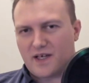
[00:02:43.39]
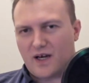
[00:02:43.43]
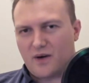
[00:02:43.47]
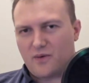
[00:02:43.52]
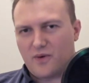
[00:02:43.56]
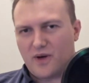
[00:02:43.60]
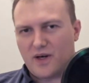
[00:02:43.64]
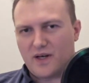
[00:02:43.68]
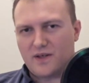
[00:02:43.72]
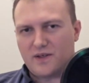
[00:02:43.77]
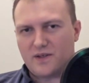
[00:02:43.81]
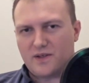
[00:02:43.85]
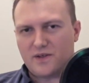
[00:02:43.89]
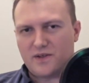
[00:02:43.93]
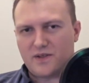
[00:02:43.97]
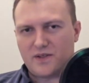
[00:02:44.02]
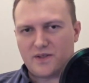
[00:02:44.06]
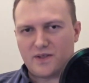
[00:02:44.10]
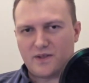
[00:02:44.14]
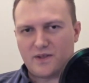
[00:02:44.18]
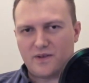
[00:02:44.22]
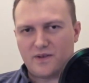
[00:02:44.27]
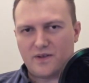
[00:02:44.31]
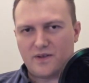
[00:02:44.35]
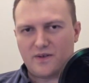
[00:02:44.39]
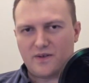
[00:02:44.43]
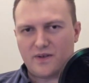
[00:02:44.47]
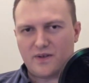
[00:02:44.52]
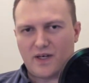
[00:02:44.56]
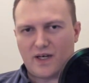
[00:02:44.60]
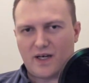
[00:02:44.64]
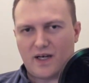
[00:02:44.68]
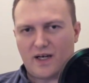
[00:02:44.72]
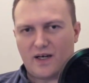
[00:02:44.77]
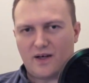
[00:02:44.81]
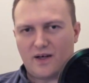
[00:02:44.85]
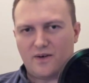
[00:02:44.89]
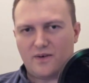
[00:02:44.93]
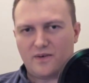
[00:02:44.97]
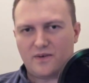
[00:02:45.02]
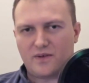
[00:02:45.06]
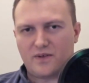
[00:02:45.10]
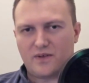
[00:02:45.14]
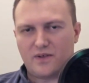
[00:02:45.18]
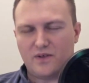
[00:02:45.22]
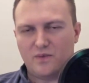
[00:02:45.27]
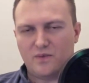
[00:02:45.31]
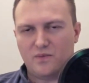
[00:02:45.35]
I wanted to show you how
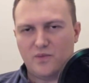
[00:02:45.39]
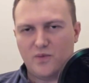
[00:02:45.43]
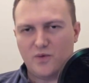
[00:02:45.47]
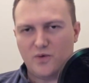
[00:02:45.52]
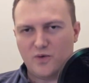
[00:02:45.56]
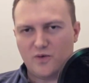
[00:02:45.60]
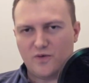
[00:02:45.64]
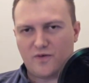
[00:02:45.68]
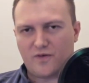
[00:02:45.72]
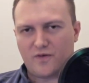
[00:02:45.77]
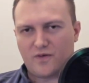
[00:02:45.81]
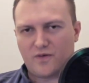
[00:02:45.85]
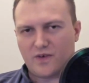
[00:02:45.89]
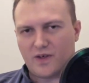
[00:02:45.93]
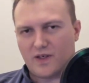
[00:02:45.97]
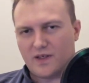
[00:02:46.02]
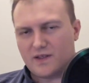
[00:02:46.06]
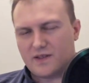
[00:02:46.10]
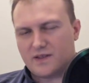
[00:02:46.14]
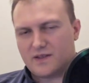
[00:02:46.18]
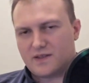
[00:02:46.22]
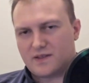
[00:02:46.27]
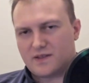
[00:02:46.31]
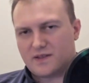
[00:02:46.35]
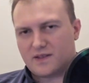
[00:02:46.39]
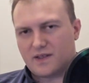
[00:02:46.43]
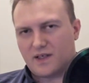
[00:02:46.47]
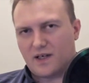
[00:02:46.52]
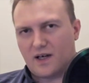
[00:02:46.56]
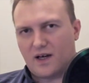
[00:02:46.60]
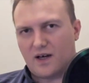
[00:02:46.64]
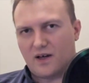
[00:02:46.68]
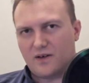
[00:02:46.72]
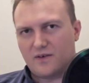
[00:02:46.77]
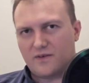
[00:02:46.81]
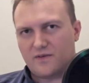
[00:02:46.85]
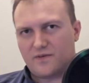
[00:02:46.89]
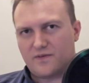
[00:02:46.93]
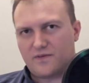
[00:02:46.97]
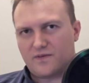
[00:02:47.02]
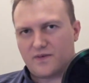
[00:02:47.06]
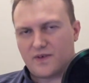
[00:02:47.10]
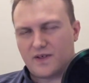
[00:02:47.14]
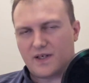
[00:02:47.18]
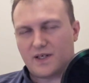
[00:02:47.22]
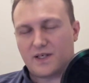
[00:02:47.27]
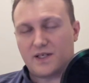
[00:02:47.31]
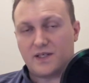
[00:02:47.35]
to move funds out of
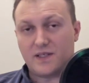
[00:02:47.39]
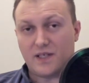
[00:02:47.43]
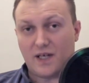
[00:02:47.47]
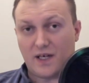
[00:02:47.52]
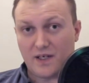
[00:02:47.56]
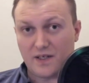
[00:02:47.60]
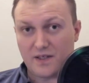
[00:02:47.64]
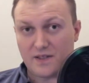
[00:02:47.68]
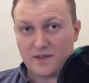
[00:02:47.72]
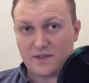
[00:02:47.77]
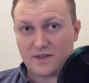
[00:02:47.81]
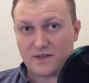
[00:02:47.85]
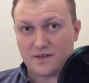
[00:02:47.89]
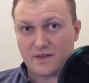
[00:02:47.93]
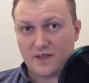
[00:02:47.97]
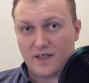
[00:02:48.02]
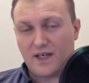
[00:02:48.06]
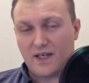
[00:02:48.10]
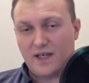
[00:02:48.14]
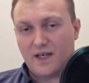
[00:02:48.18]
an exchange